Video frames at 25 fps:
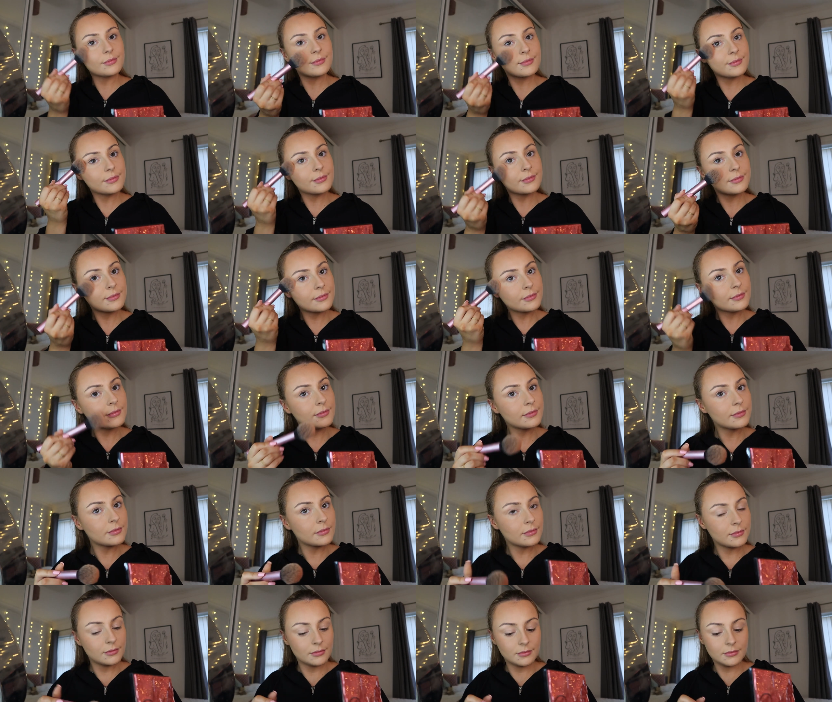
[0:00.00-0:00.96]

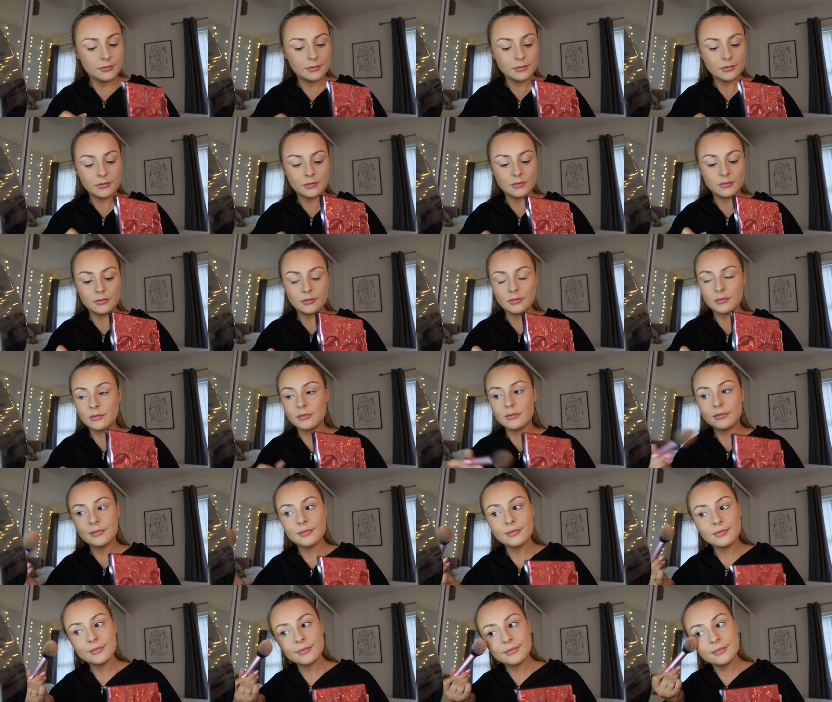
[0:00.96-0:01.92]

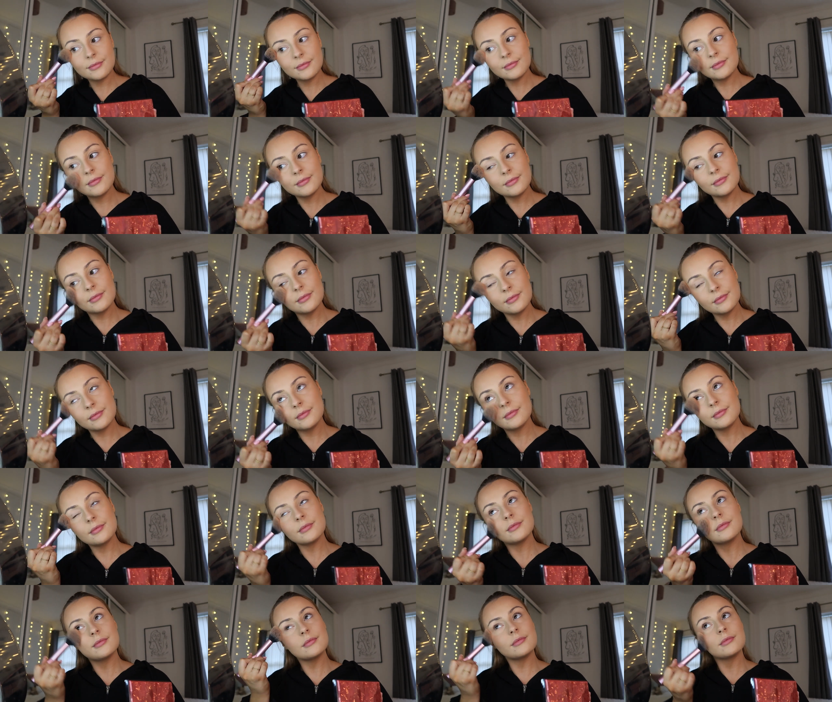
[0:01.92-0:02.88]

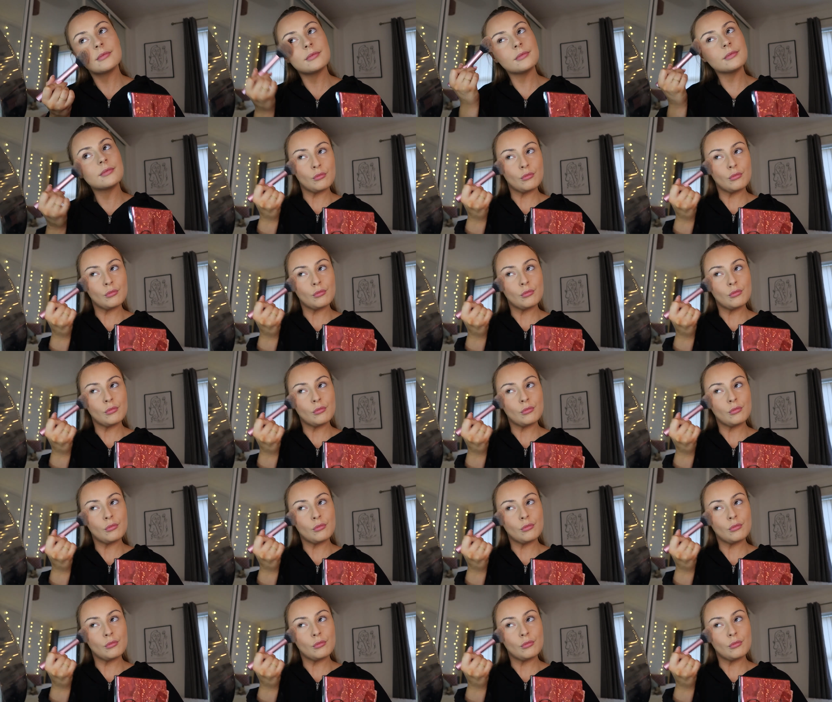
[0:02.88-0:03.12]
Nobody speaks.